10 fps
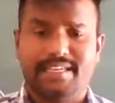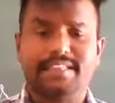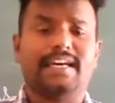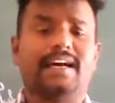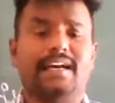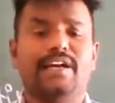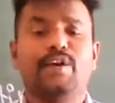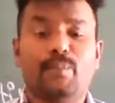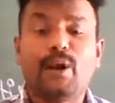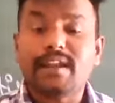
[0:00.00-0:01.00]
in the
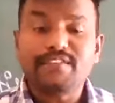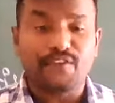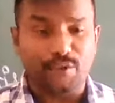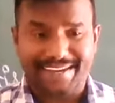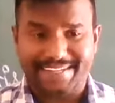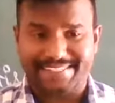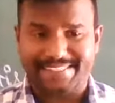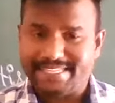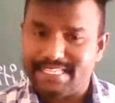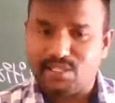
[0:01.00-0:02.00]
body fluids
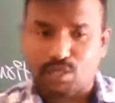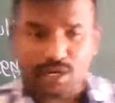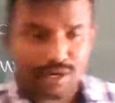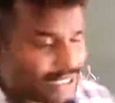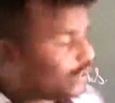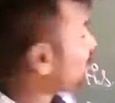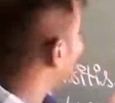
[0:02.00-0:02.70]
is called